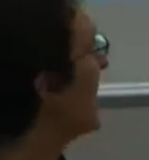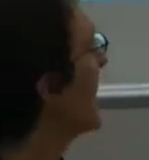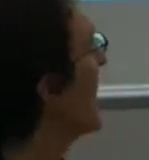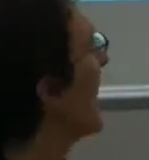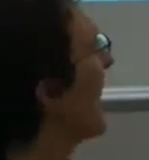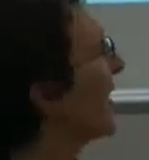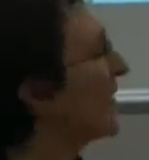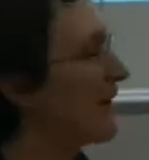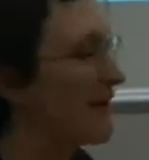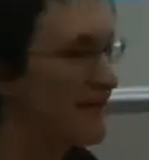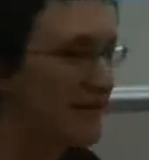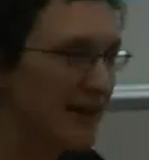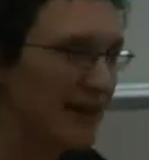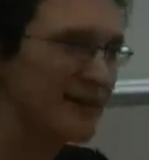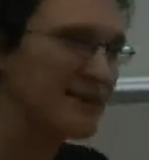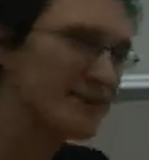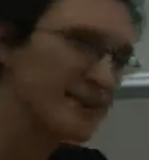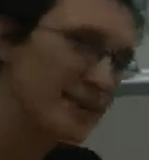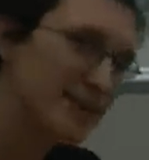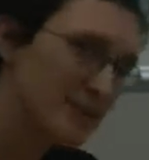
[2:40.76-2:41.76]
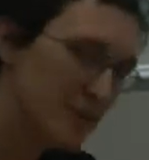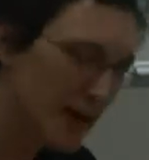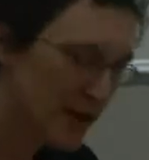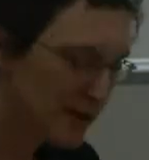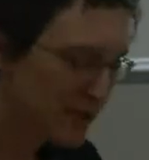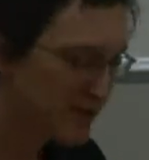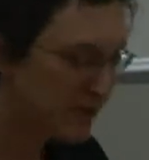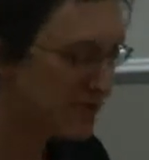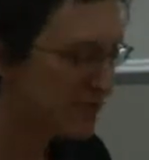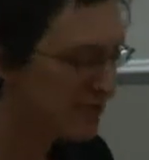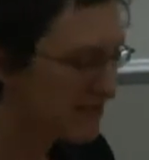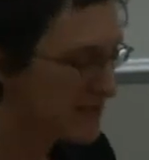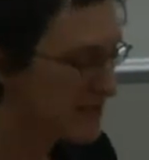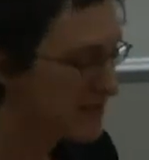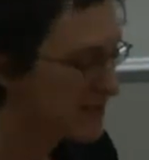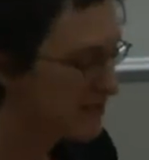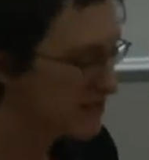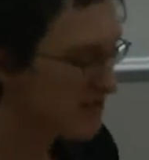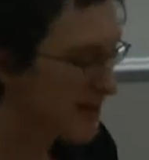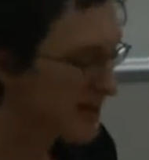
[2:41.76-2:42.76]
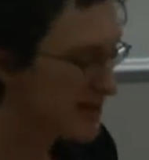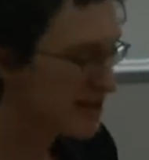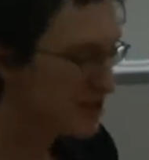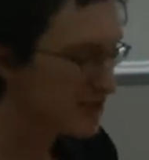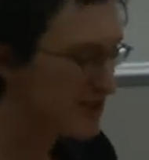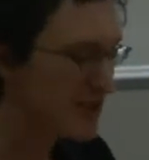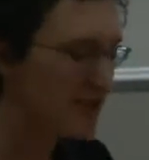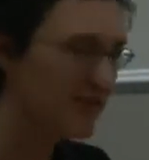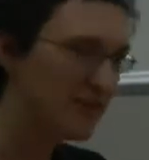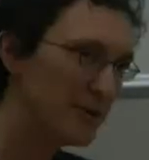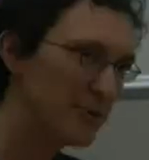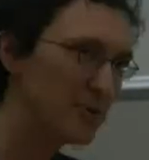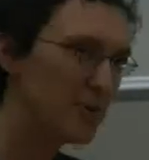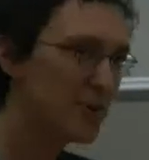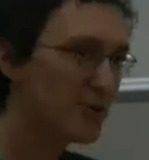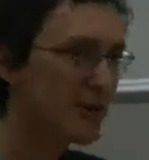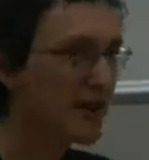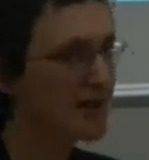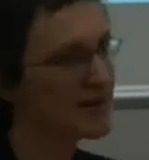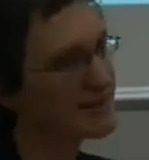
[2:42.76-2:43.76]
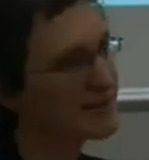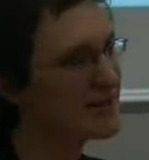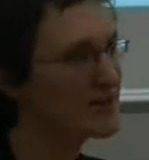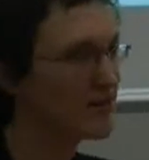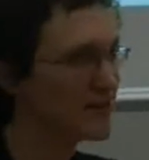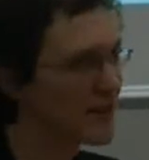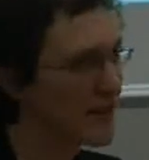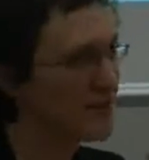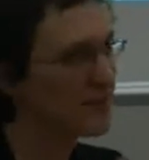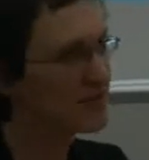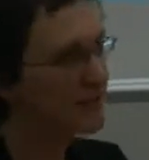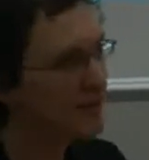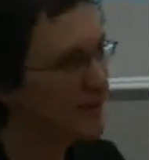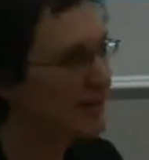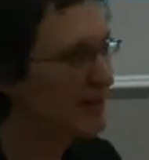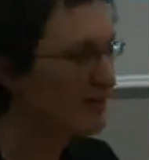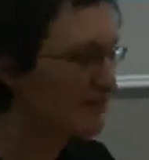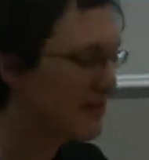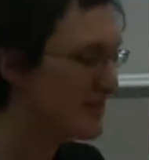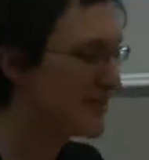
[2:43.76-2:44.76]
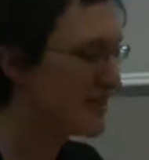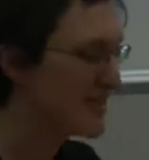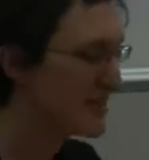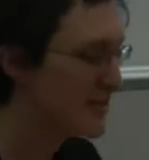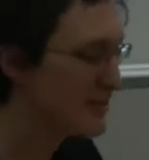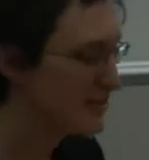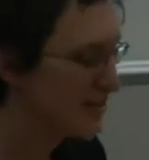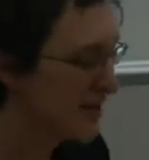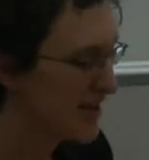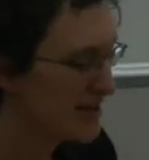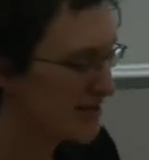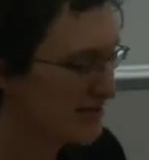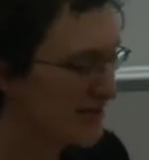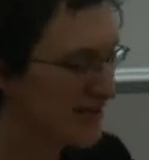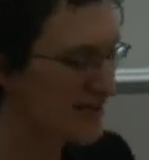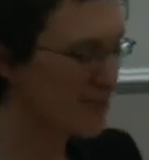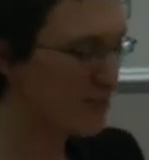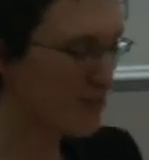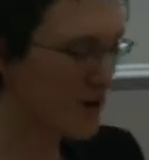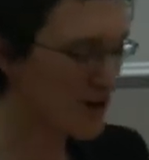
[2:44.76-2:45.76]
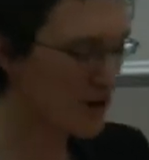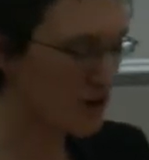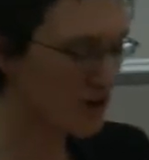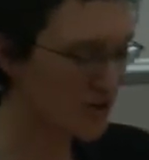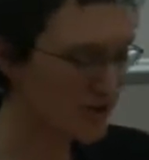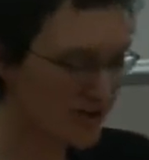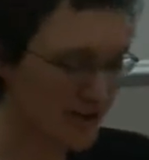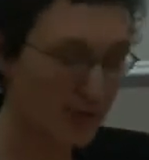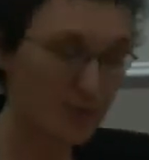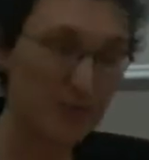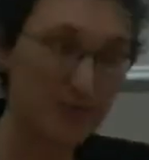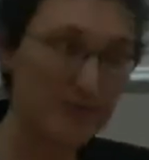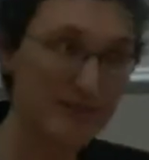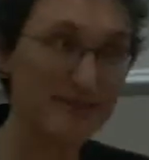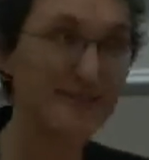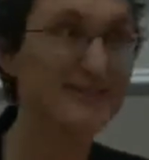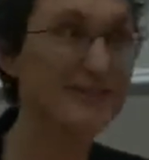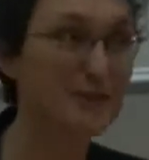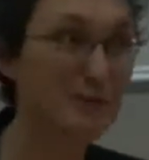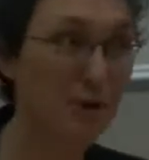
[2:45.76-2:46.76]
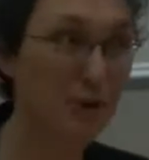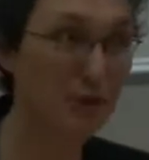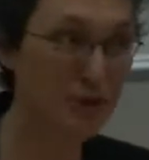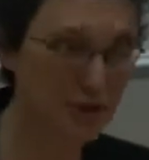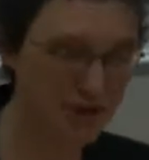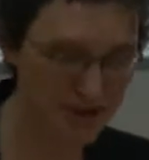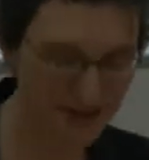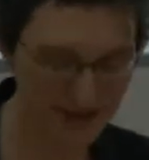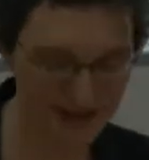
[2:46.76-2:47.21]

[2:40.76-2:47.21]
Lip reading: And again, that says, well, radio, TV broadcasting, does that really fit into creative expressions? That brings us into our third